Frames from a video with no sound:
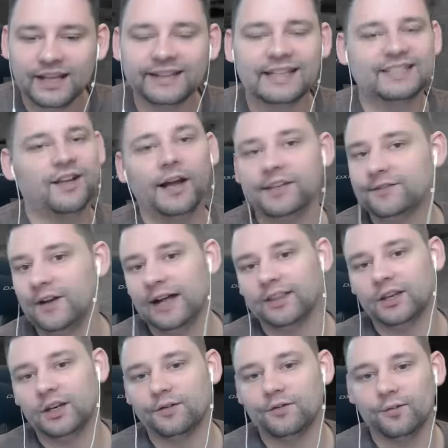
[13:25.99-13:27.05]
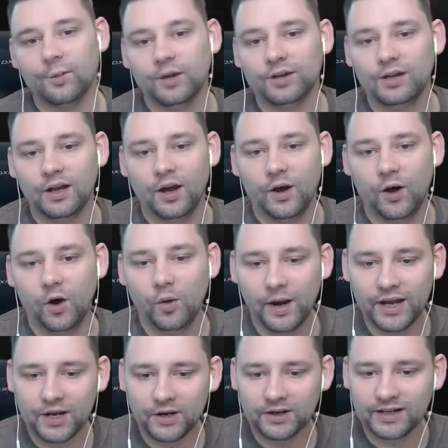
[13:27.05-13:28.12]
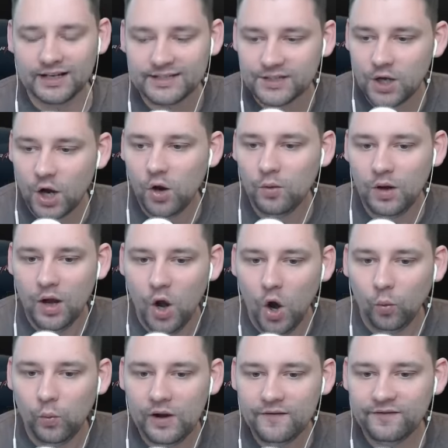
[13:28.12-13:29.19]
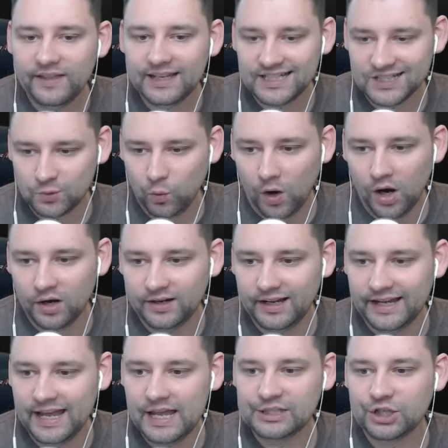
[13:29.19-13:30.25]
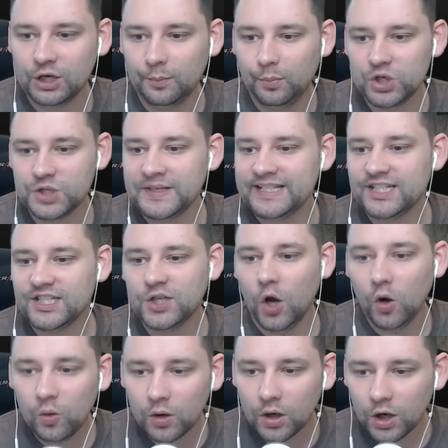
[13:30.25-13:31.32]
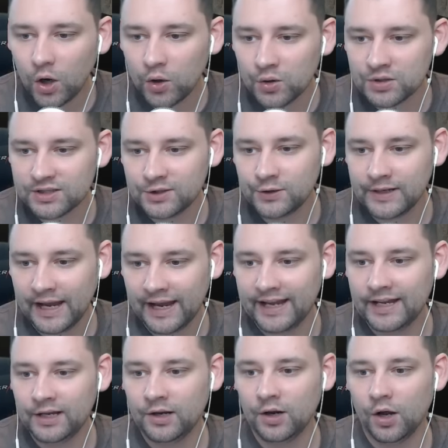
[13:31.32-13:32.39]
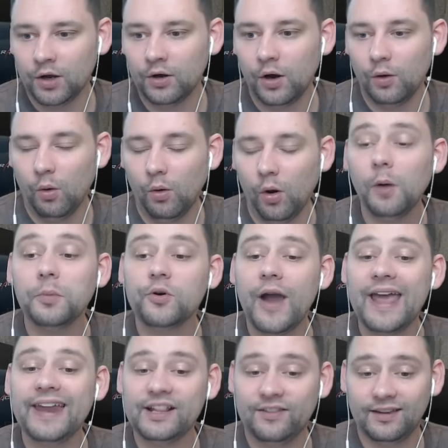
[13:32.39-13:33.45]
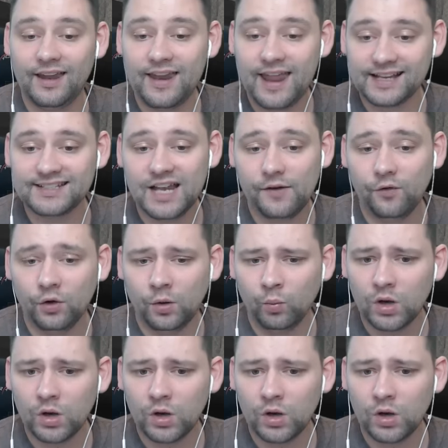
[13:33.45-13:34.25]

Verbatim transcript: This guy's found another one. Oh my goodness. So with this one, it's going to push me so close to getting, well, upgrading to the next level.